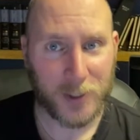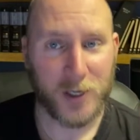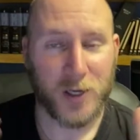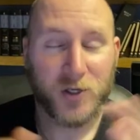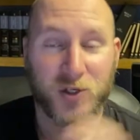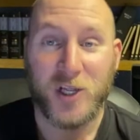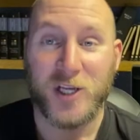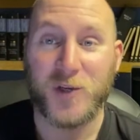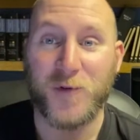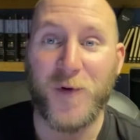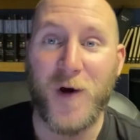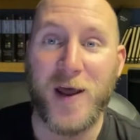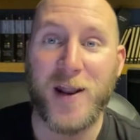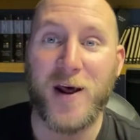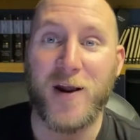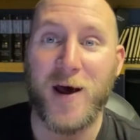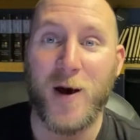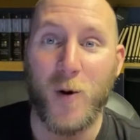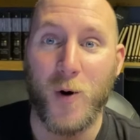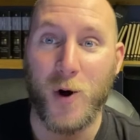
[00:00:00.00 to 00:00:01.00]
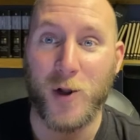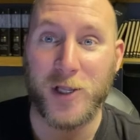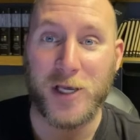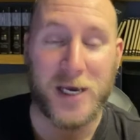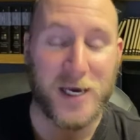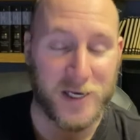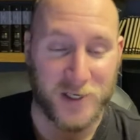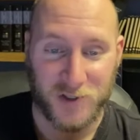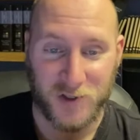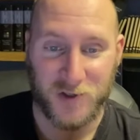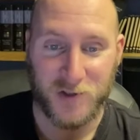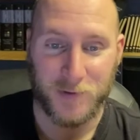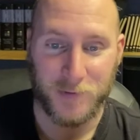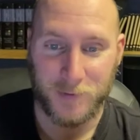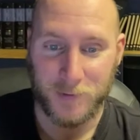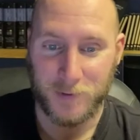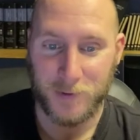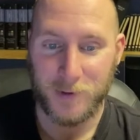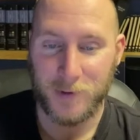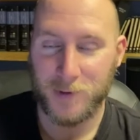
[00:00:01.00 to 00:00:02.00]
So let's find out how old he is.
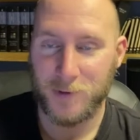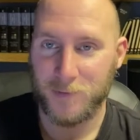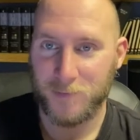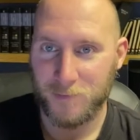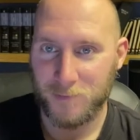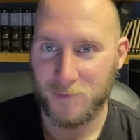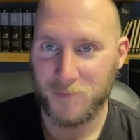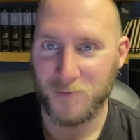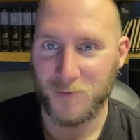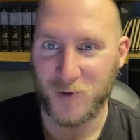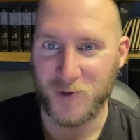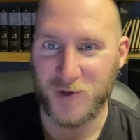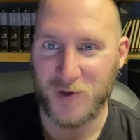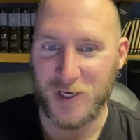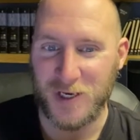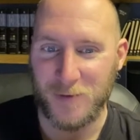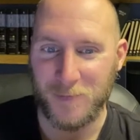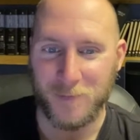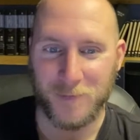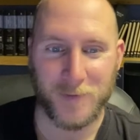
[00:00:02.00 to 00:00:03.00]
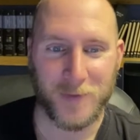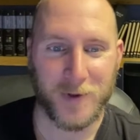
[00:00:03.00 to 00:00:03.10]
We'll see.